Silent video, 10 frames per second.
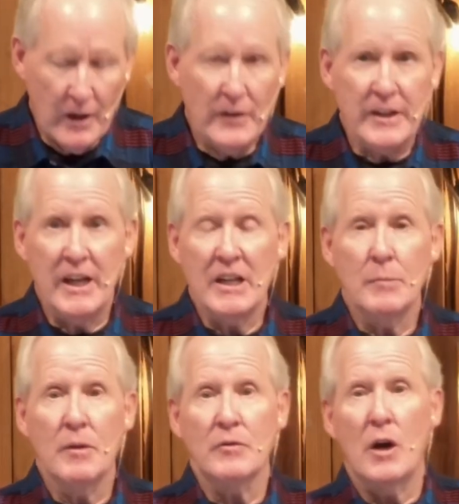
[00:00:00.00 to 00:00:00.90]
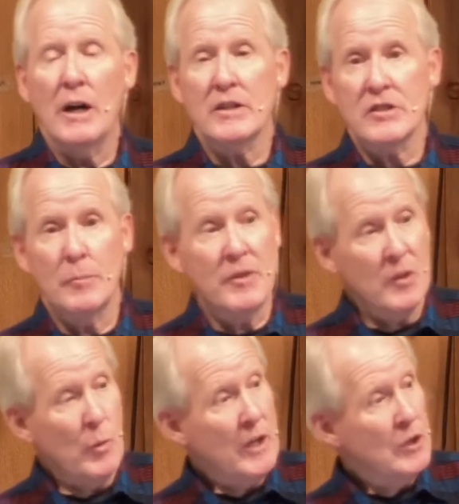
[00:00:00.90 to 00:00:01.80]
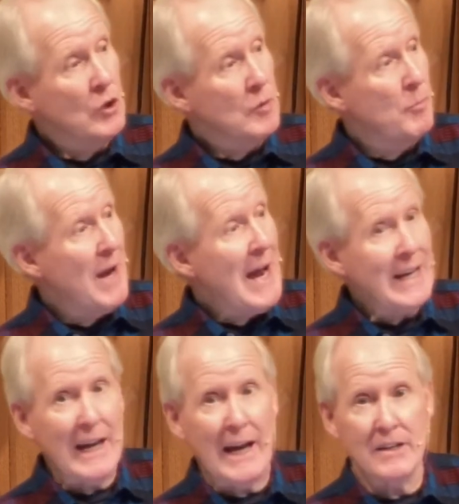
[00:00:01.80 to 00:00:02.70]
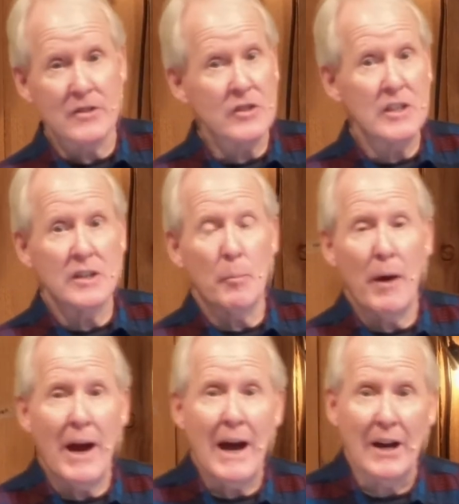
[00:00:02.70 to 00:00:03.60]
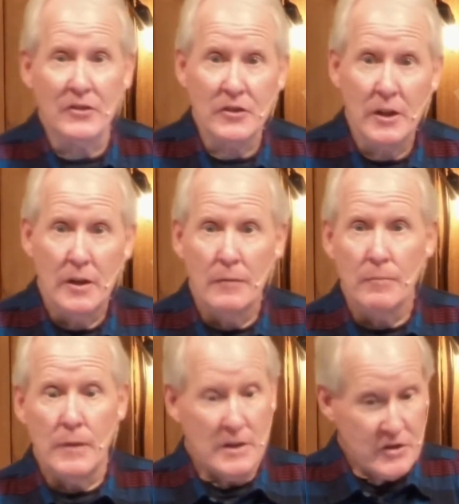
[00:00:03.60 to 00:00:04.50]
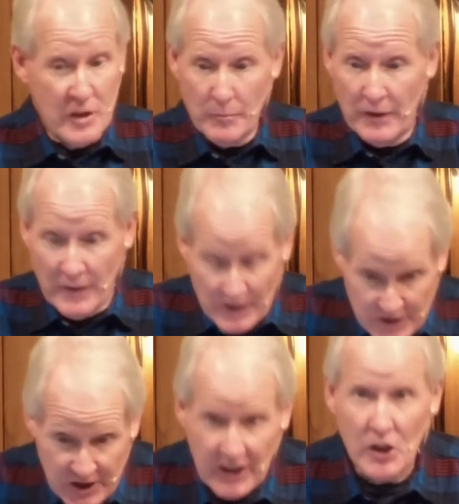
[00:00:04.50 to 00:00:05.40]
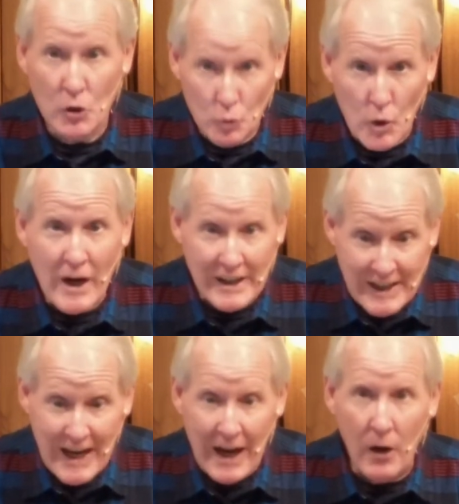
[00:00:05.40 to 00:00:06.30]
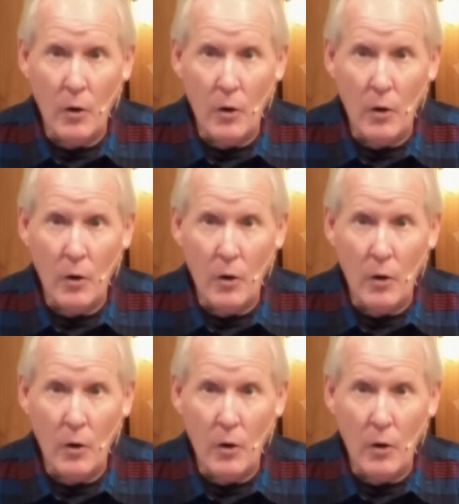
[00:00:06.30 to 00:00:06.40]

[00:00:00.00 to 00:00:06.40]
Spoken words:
The kingdom of God is something that we can look back at and see in the past. It's something that is here right now,